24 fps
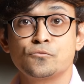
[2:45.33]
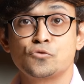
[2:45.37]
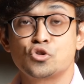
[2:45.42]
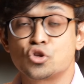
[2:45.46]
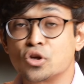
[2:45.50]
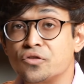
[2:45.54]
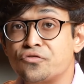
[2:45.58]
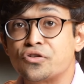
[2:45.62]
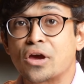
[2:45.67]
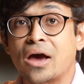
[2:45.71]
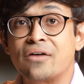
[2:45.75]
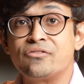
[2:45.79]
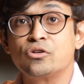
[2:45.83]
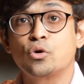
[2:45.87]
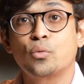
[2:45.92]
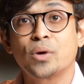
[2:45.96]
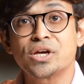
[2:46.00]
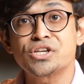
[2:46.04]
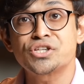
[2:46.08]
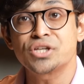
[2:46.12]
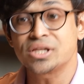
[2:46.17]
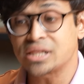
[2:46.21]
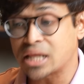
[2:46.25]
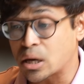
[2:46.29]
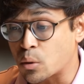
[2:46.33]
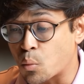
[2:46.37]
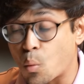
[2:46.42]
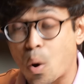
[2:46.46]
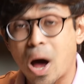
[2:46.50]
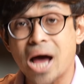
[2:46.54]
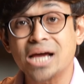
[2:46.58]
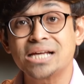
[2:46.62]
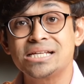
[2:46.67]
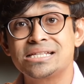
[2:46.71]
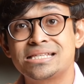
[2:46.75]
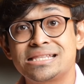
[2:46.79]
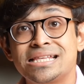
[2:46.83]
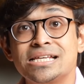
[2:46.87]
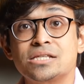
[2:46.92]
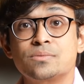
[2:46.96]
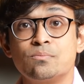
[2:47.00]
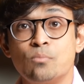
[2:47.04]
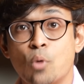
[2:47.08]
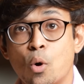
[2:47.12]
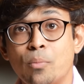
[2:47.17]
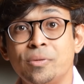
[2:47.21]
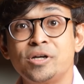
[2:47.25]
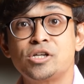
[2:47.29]
So if you have a question that why is this
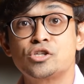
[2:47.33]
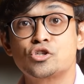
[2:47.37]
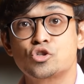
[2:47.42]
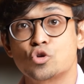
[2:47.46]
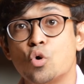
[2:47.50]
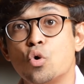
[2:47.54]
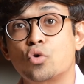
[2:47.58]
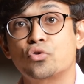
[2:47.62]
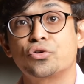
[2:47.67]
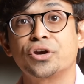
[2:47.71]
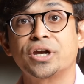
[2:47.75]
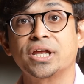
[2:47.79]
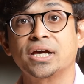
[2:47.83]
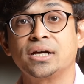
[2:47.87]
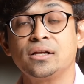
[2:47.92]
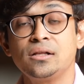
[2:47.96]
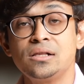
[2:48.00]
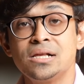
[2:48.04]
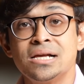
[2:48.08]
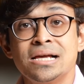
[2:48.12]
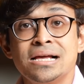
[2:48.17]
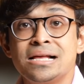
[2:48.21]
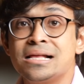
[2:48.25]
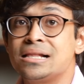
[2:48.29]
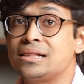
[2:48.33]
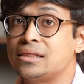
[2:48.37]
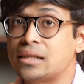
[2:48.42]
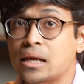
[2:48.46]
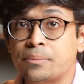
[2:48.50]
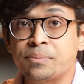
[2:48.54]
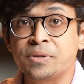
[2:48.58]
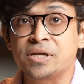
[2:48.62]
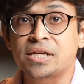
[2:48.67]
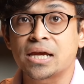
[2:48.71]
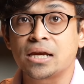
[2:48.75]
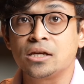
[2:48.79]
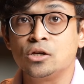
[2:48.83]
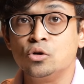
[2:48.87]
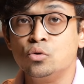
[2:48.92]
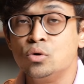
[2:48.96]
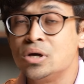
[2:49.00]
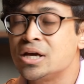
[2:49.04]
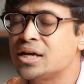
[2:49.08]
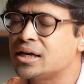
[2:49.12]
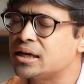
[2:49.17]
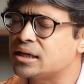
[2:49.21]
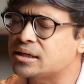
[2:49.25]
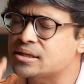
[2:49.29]
moment so critical, let me tell you,
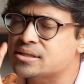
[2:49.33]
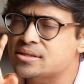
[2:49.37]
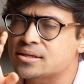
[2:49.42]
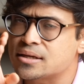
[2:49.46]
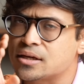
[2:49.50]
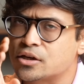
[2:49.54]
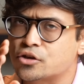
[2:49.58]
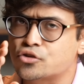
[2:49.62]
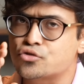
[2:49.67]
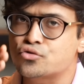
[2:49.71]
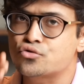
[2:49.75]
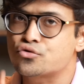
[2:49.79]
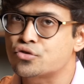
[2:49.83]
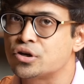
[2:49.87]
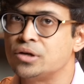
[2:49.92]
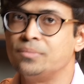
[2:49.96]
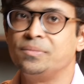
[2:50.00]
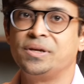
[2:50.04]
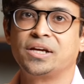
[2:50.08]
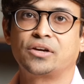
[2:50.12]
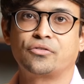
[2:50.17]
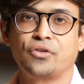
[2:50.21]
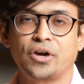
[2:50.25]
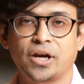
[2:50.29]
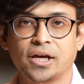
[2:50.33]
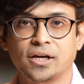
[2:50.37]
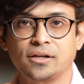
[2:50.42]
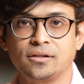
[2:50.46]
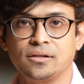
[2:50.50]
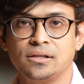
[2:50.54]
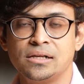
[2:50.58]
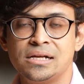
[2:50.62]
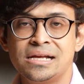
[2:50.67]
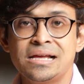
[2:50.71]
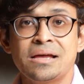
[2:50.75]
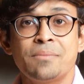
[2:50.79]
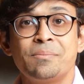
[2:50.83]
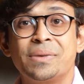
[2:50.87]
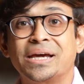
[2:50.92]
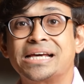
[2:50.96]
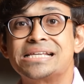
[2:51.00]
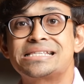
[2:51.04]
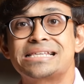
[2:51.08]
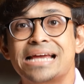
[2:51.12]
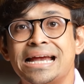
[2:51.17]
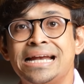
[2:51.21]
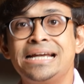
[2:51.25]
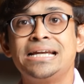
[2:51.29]
it is extremely critical.
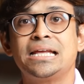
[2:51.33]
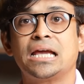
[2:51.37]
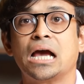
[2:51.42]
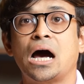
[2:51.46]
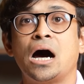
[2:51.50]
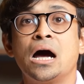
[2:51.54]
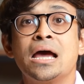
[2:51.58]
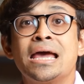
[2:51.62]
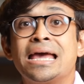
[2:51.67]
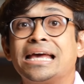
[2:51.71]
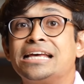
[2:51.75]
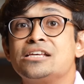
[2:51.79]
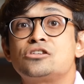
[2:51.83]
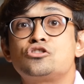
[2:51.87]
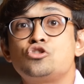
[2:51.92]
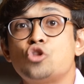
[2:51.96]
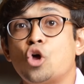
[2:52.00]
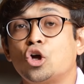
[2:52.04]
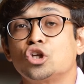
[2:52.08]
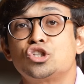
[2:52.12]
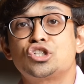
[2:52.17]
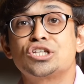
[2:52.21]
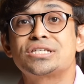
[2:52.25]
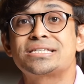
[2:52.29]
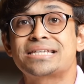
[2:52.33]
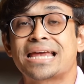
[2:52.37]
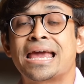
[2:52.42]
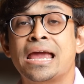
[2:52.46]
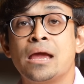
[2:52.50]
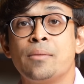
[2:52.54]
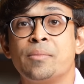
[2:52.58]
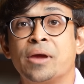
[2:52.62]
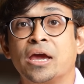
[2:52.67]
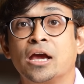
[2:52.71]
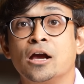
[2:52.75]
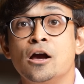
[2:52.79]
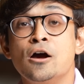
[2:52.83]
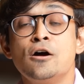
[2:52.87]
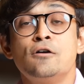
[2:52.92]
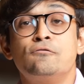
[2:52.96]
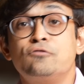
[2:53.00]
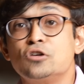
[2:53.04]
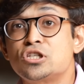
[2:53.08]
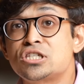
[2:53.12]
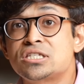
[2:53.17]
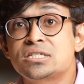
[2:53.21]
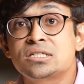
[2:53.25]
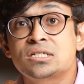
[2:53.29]
Because India is not just aiming
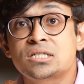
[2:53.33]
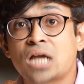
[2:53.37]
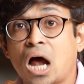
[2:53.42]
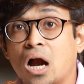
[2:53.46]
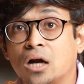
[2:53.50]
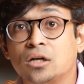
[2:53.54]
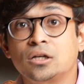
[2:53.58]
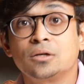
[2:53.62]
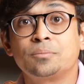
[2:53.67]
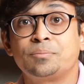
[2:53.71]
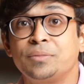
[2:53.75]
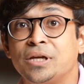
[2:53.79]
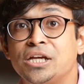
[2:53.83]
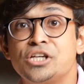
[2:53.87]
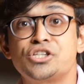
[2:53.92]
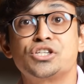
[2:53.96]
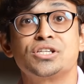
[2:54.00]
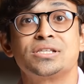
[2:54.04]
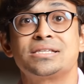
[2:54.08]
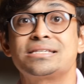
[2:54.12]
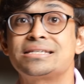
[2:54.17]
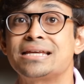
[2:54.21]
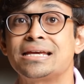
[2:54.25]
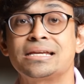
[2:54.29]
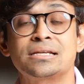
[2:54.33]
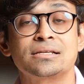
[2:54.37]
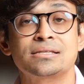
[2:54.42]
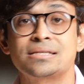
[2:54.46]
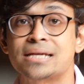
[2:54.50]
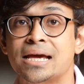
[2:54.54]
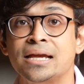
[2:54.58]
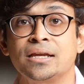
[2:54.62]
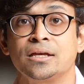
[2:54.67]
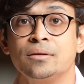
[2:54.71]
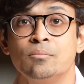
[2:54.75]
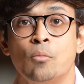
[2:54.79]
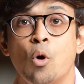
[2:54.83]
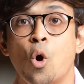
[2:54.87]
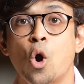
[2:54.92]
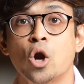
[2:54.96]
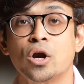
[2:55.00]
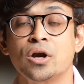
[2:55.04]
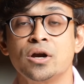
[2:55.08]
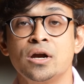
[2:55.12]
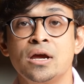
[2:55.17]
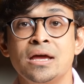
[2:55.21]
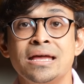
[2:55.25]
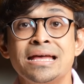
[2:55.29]
for startup nation status
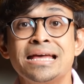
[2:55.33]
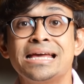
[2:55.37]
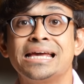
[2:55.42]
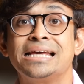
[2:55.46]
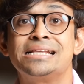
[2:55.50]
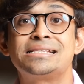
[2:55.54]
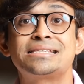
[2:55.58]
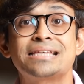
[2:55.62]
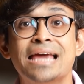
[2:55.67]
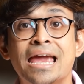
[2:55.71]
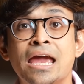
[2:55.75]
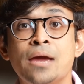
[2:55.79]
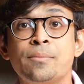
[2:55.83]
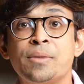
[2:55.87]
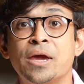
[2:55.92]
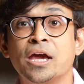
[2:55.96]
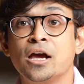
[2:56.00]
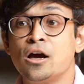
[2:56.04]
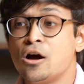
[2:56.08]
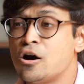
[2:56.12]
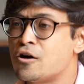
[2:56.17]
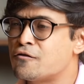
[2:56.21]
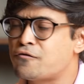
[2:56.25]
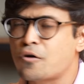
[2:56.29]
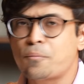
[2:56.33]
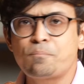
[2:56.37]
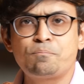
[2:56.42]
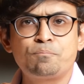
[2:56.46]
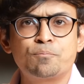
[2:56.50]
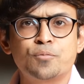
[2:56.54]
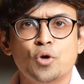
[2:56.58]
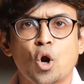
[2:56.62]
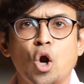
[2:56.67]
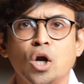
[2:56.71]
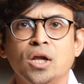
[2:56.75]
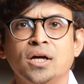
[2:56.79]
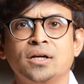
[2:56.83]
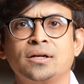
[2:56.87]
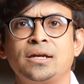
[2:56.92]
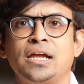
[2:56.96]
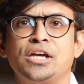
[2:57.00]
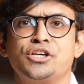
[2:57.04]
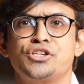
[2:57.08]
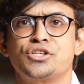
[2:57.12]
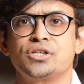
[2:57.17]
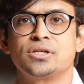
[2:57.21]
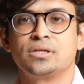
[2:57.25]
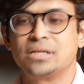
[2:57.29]
anymore. It's aiming for product
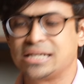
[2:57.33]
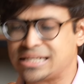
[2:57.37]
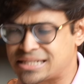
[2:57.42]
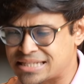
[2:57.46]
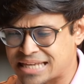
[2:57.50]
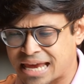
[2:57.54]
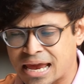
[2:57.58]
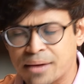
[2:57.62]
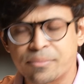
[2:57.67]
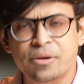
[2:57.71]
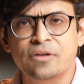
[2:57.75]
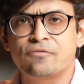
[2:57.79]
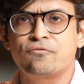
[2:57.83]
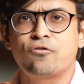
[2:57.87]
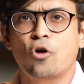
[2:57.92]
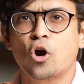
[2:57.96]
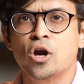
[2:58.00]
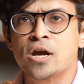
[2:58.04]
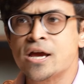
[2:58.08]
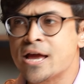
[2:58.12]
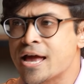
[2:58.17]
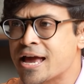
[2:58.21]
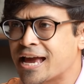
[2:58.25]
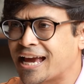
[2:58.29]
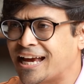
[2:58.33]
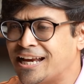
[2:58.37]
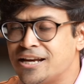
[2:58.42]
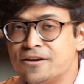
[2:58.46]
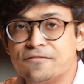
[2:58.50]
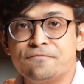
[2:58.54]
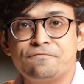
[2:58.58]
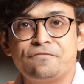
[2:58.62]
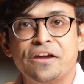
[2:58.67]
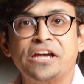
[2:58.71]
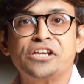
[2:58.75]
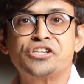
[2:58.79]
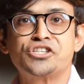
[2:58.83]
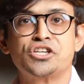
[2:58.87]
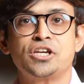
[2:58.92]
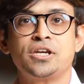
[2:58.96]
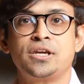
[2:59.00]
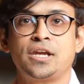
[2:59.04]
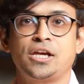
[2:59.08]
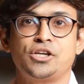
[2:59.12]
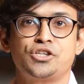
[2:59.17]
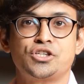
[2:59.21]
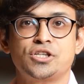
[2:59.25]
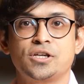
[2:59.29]
nation. It's aiming for
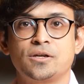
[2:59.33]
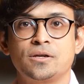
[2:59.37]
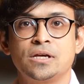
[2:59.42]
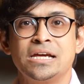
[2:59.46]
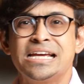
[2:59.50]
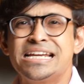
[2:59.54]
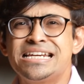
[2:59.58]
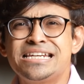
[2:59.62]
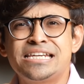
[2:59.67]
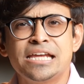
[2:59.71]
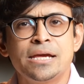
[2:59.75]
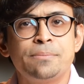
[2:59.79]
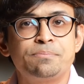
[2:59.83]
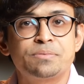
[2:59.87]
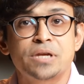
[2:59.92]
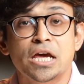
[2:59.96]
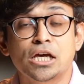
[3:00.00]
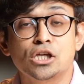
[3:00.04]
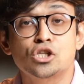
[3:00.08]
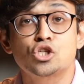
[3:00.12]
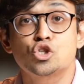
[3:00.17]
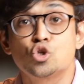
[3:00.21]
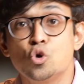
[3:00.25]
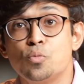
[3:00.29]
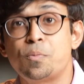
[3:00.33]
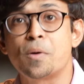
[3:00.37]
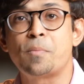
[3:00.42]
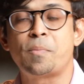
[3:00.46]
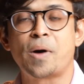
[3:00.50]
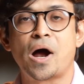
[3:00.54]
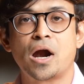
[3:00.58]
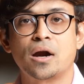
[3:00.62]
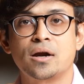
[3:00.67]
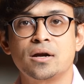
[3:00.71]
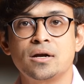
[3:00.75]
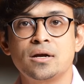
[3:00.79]
innovation nation, deep tech superpower,